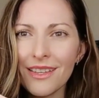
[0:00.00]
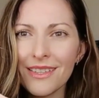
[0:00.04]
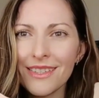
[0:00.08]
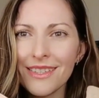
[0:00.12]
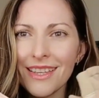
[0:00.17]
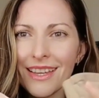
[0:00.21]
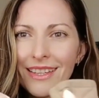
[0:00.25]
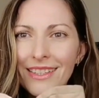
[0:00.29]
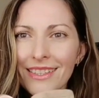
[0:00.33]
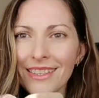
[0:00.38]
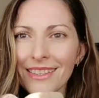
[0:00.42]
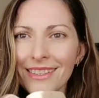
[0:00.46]

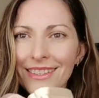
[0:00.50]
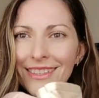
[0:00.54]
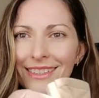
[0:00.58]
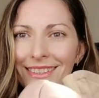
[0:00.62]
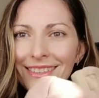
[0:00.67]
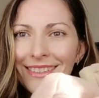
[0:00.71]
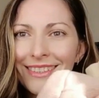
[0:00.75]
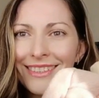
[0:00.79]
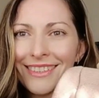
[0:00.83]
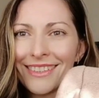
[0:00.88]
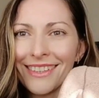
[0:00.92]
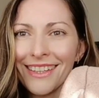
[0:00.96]

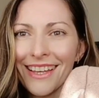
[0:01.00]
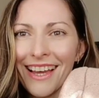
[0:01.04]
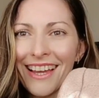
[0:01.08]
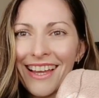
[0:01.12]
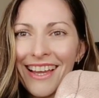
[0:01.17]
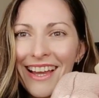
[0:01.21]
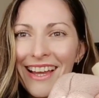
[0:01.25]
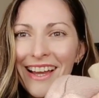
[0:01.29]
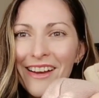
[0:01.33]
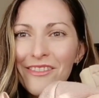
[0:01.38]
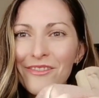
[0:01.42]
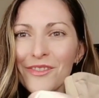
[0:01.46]
ascendant. I
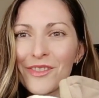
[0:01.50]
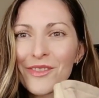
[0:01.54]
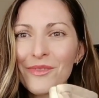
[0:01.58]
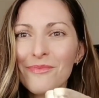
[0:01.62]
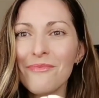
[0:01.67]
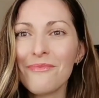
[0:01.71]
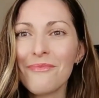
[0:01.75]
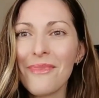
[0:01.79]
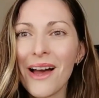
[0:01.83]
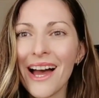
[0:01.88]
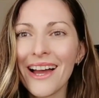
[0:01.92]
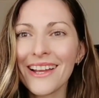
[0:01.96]
have to
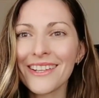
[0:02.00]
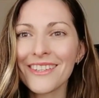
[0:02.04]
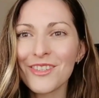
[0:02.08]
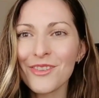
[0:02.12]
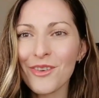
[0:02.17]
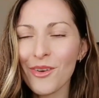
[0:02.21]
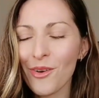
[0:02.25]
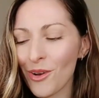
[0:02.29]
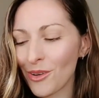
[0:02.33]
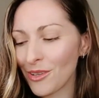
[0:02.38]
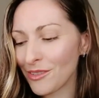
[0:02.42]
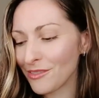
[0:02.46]

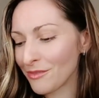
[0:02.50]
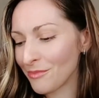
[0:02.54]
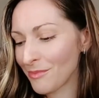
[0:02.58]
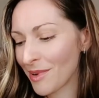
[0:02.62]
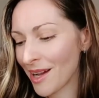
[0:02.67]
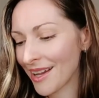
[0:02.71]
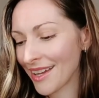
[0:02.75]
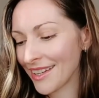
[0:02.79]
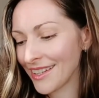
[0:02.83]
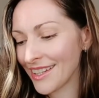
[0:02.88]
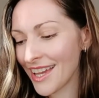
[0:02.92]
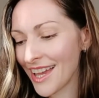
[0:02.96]
match all of
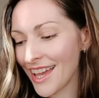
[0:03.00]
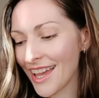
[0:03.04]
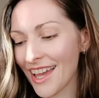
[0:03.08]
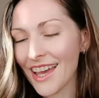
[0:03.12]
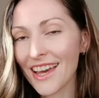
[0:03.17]
my